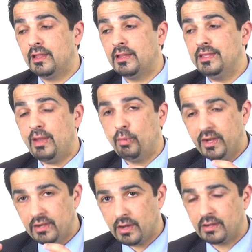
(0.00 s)
Yet
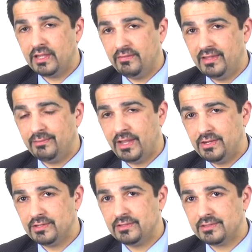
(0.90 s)
we're not giving
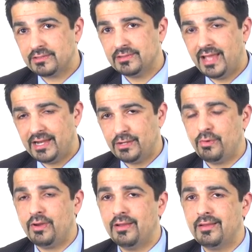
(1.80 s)
patients
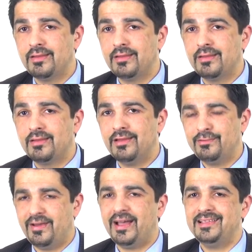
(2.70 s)
adequate
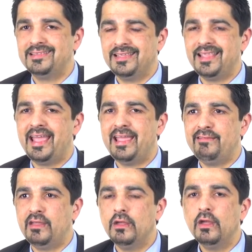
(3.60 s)
advice in that
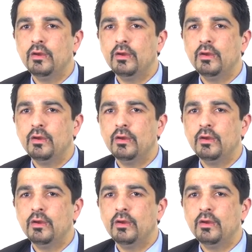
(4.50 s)
area.